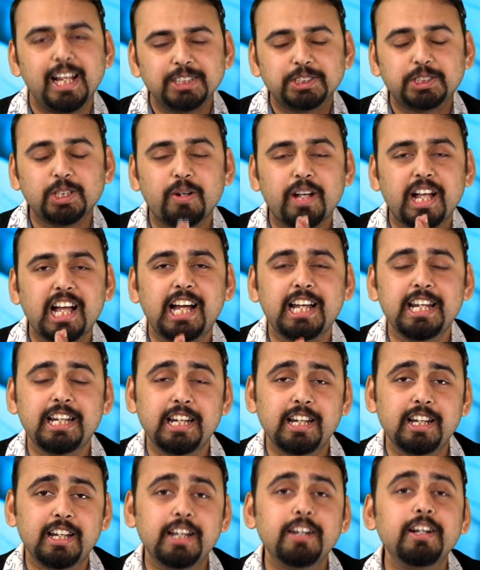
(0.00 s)
So
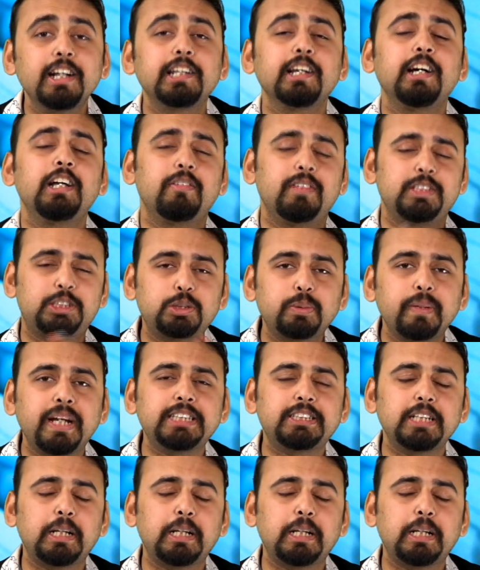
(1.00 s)
in return with sweets,